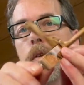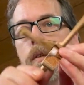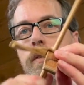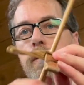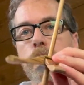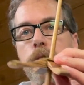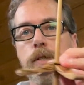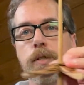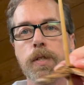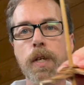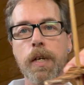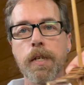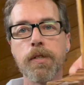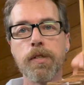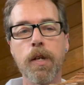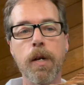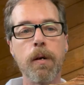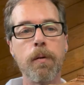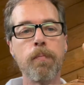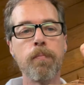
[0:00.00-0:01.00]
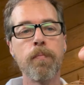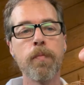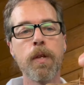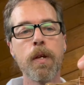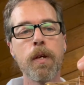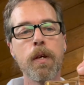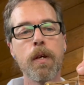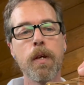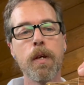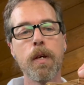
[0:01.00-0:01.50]
just like so.
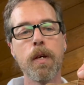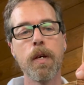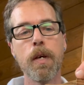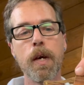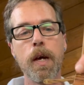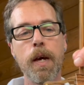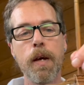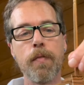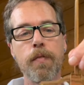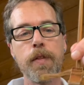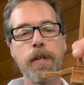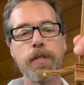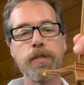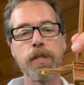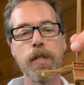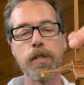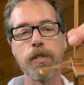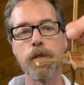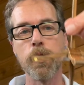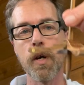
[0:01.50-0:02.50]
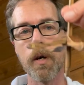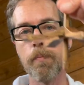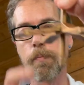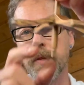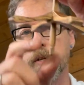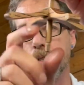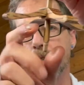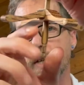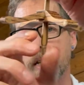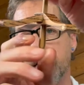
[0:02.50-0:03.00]
And this sets you up.
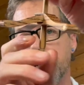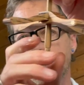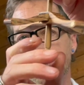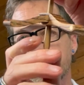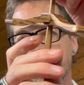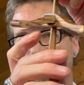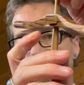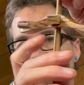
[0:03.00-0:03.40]
This end is